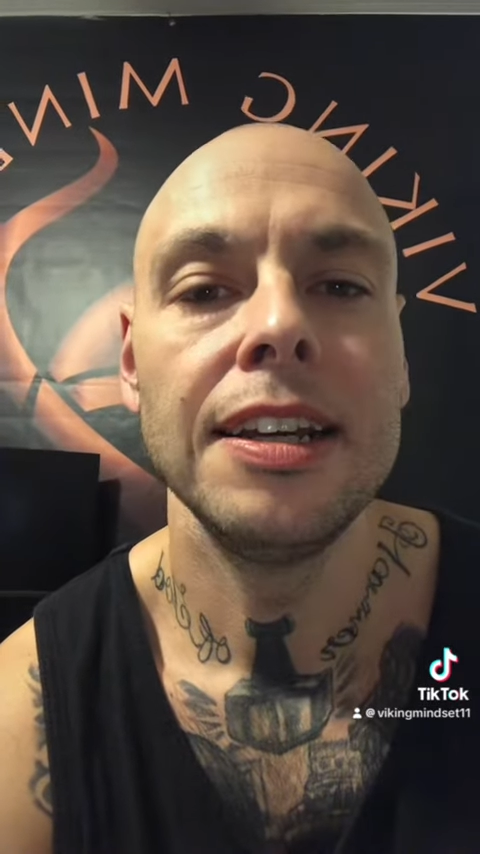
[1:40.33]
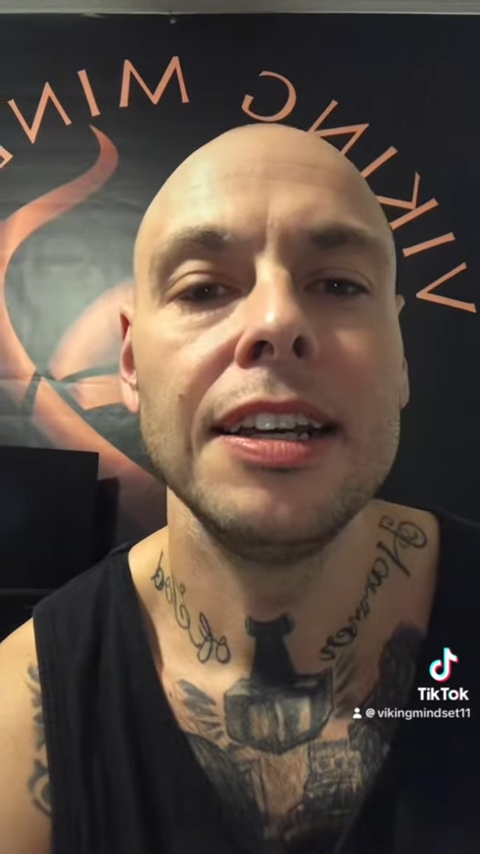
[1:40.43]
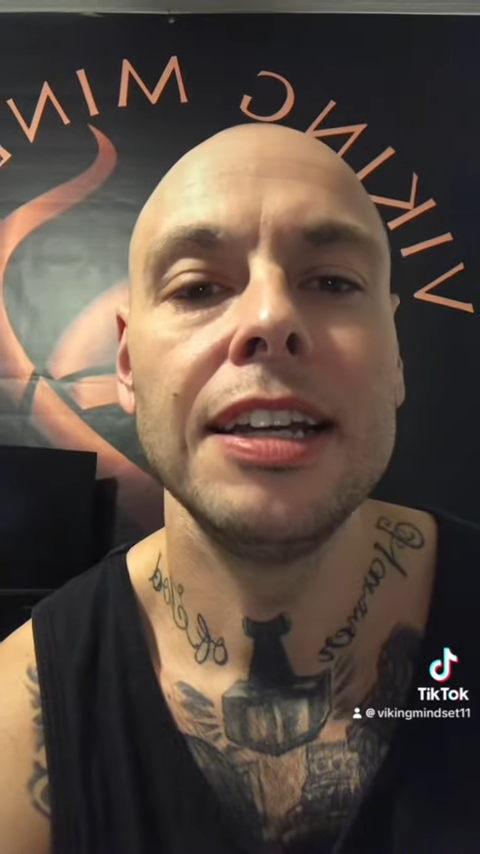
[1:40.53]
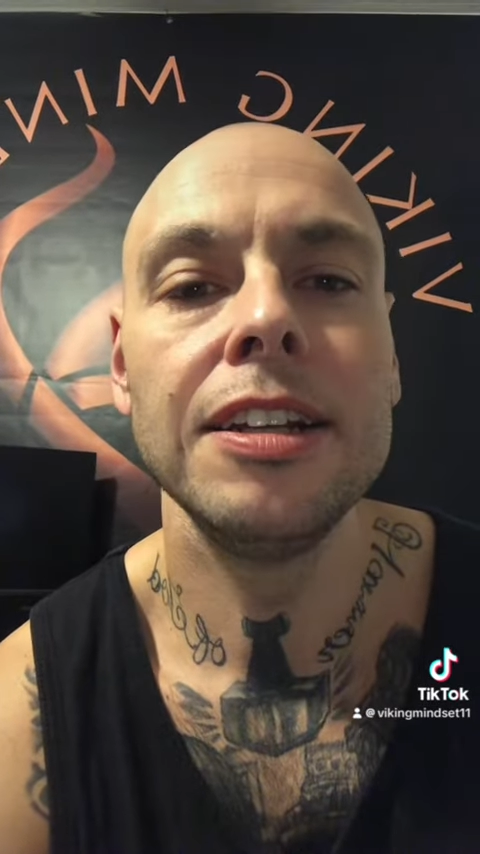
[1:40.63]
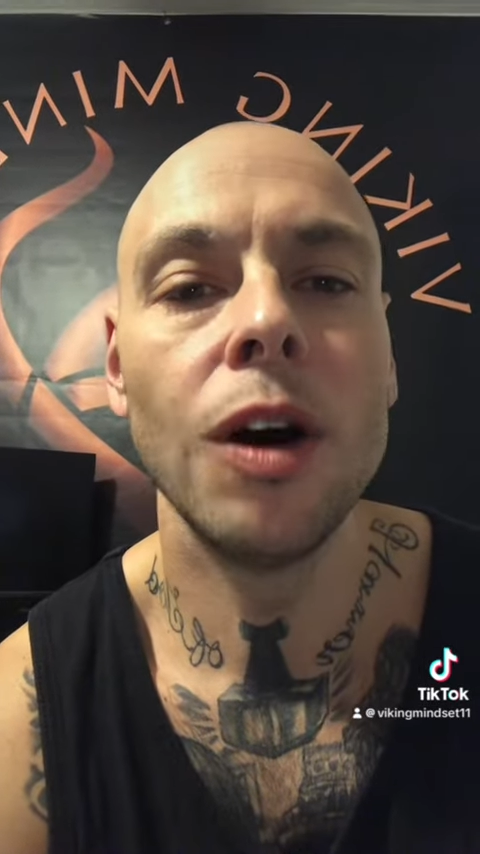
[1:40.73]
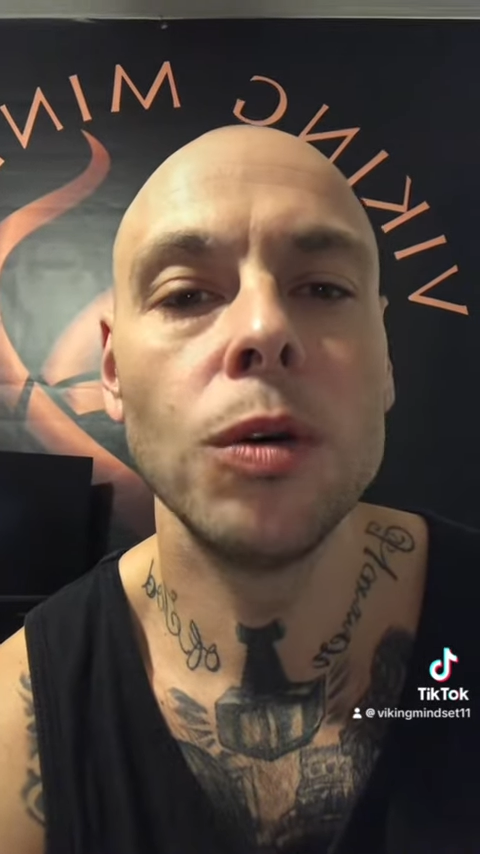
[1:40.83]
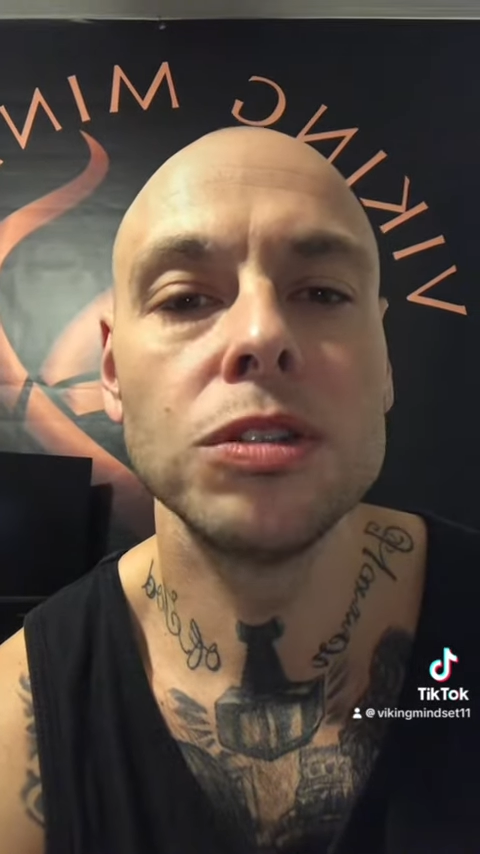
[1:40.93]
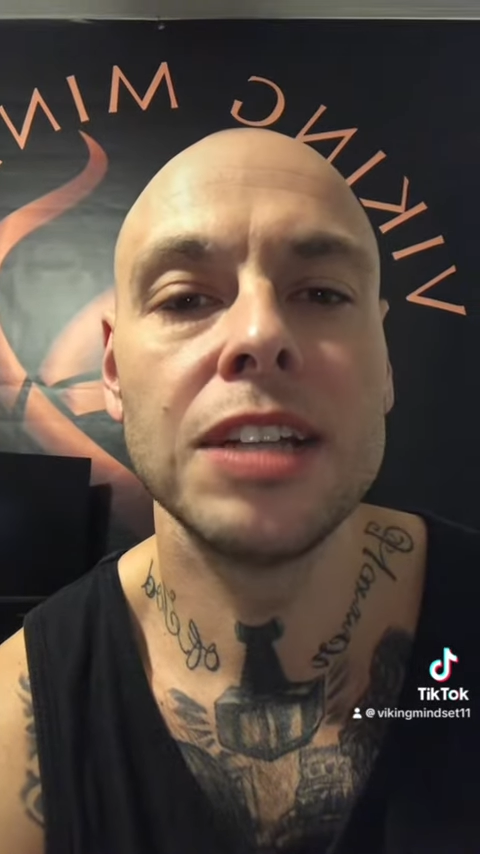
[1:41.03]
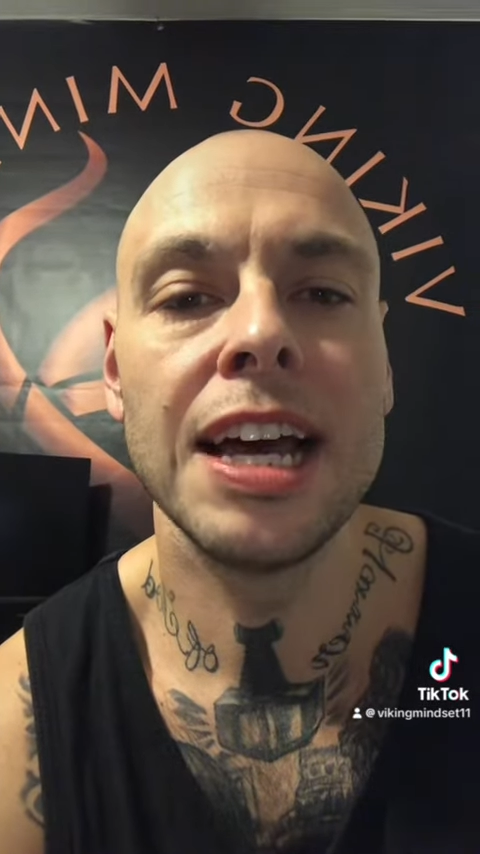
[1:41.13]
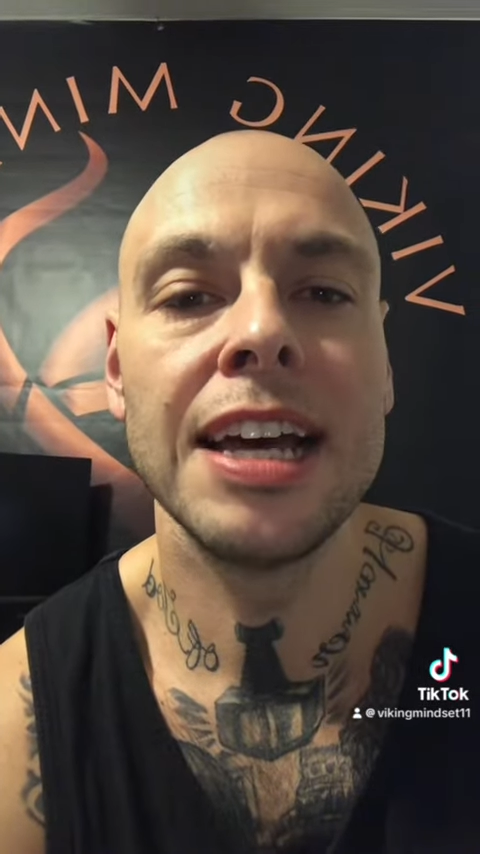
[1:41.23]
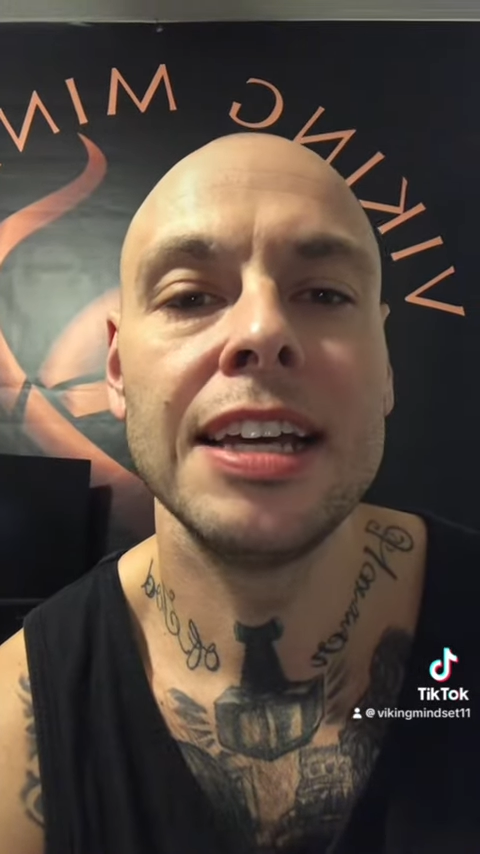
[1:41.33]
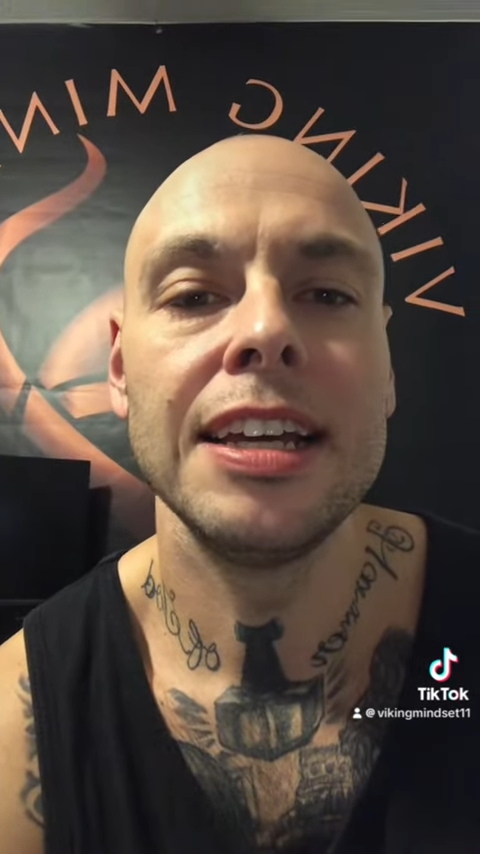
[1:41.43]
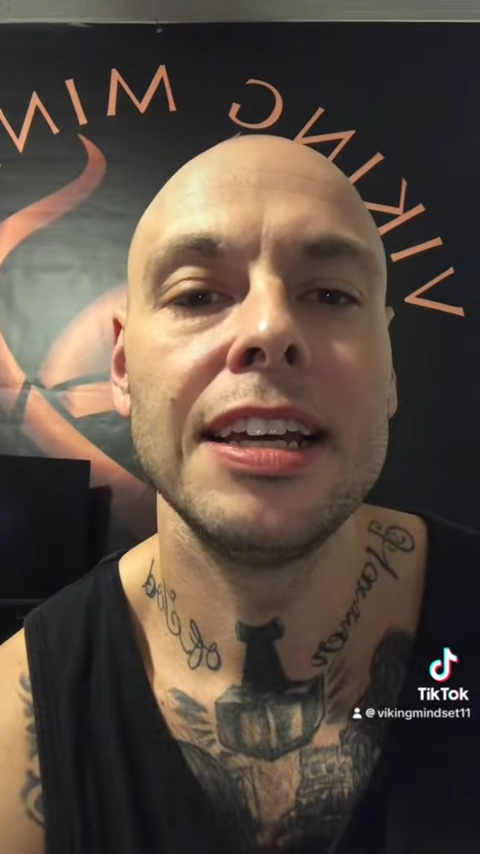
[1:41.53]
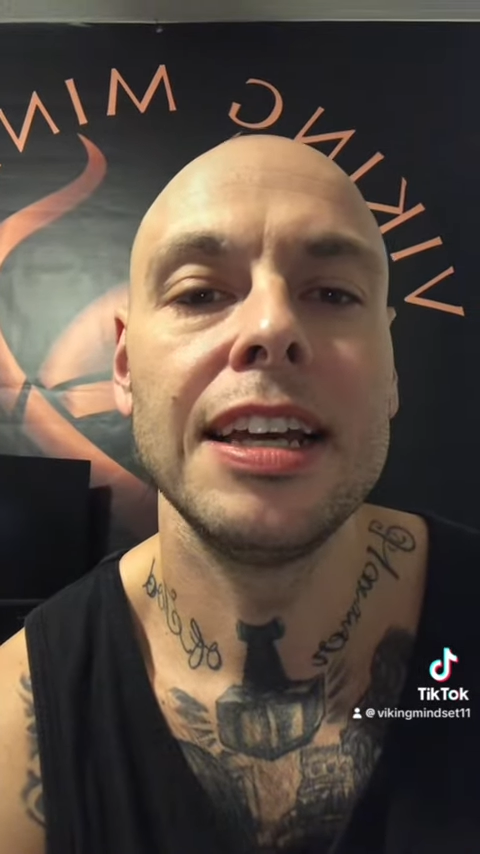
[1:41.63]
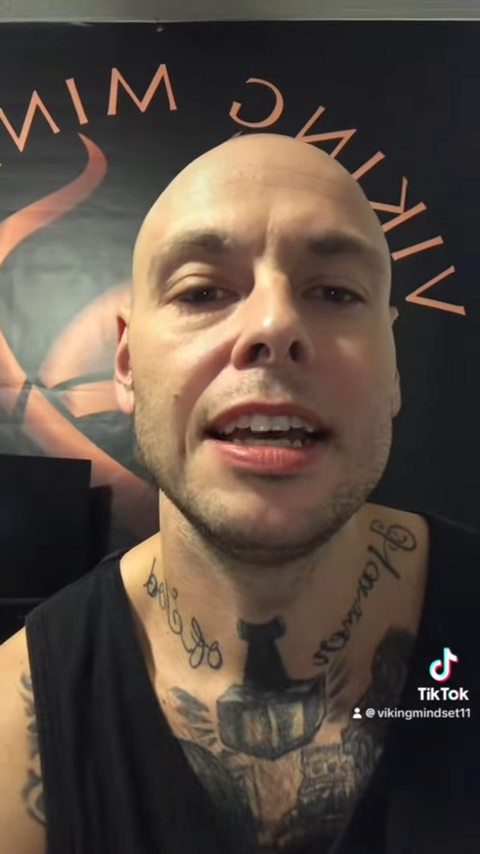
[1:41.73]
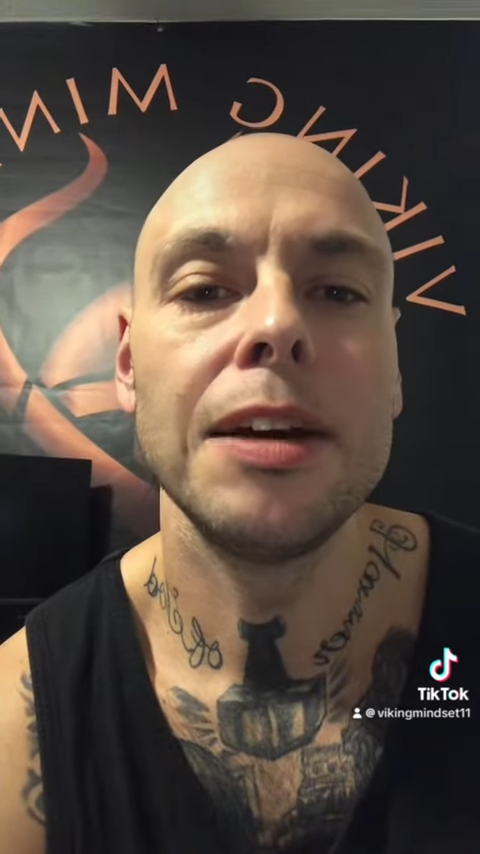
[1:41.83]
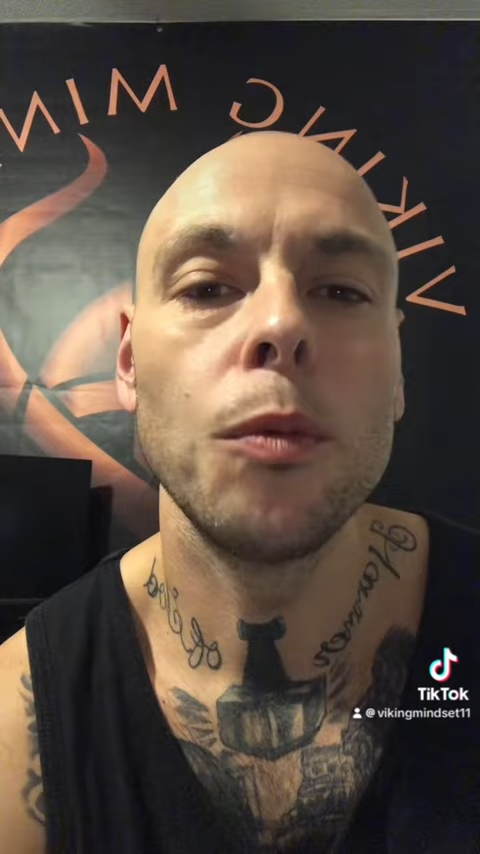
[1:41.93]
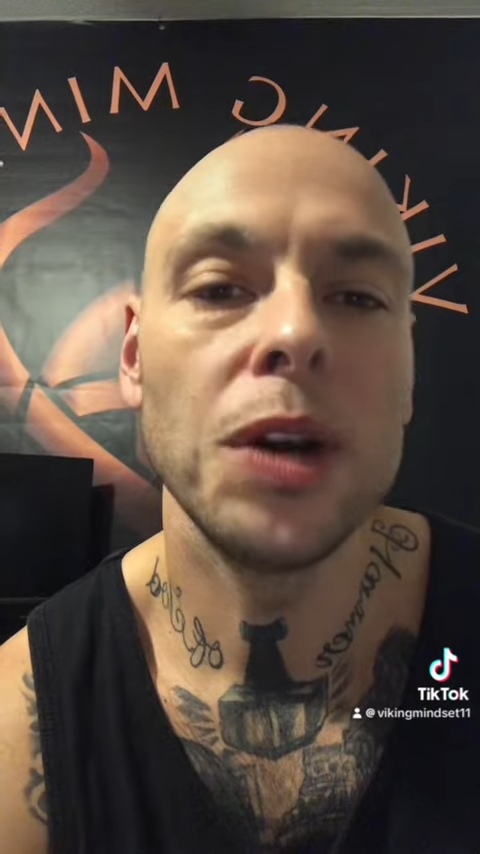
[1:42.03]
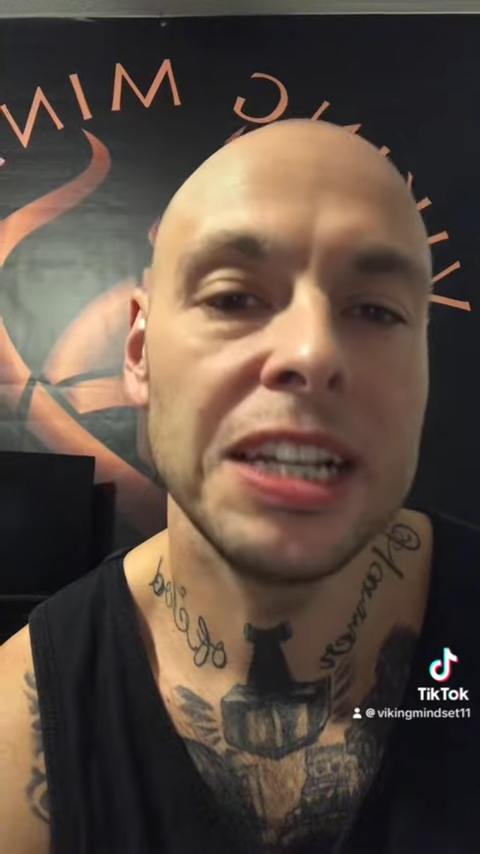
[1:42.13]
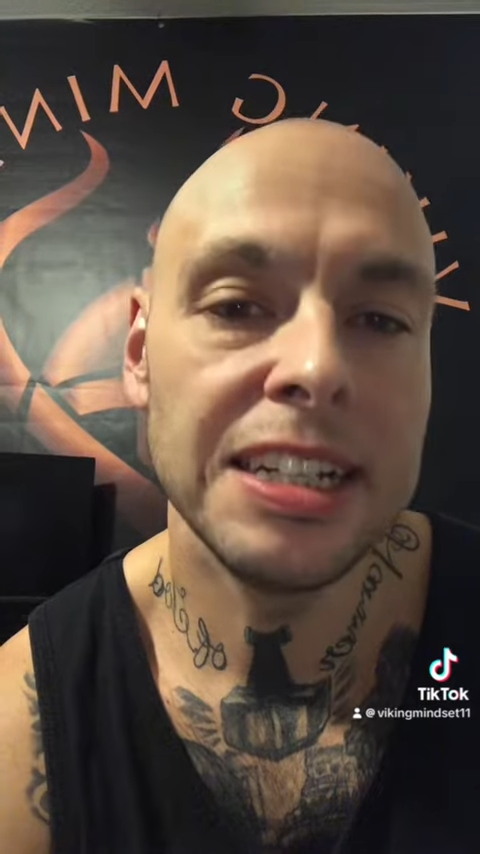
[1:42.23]
He knows that
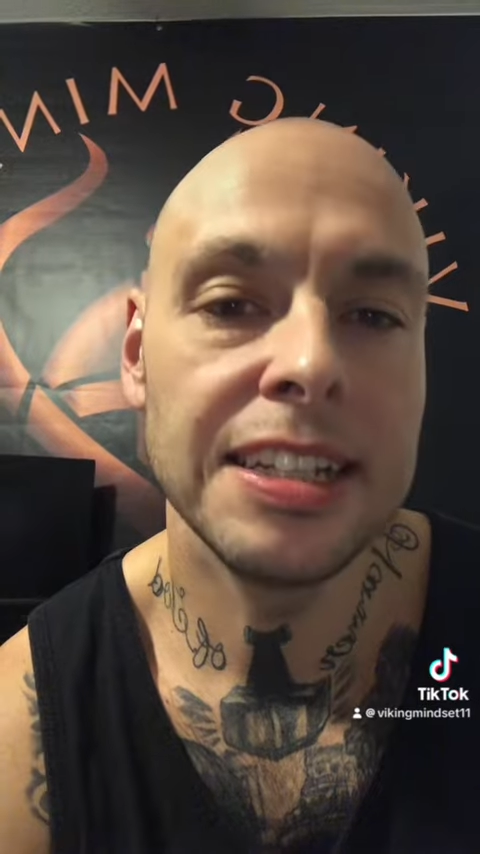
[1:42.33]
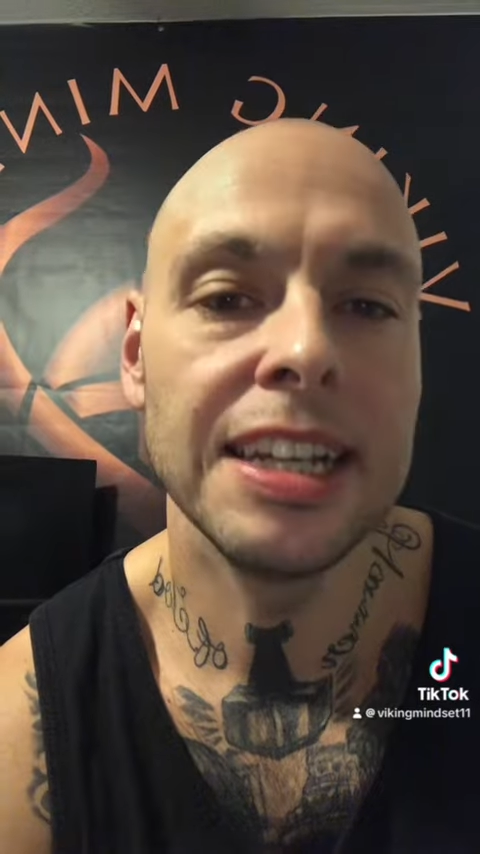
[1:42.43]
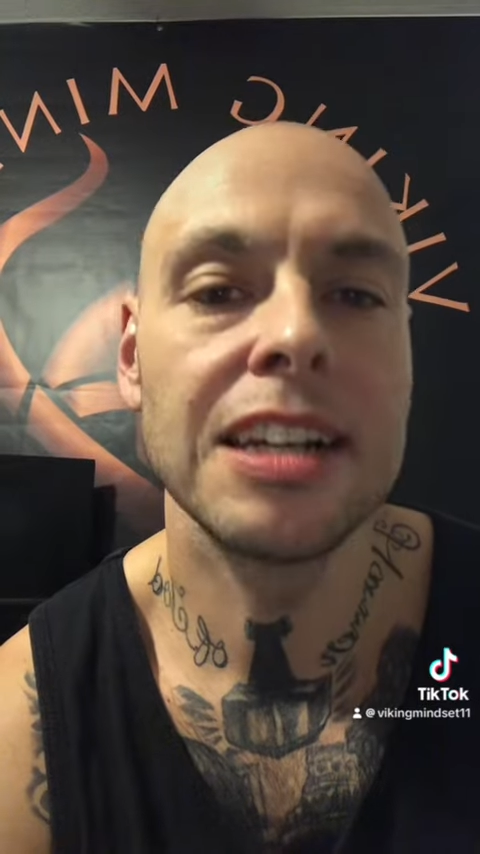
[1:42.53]
what he did